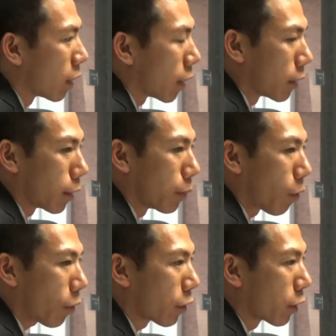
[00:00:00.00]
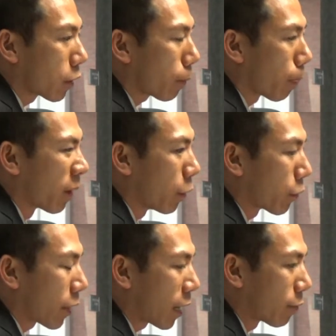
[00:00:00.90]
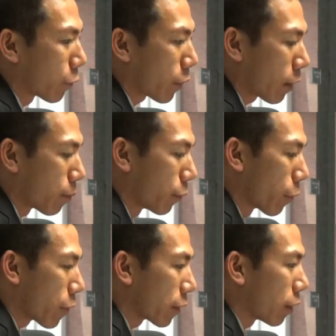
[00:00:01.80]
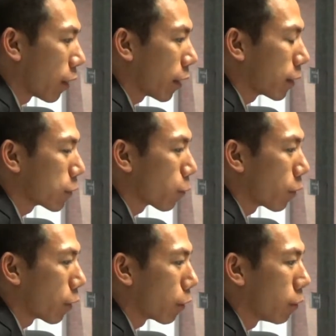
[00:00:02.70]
In marketing, you know, they're kind of blurring the lines where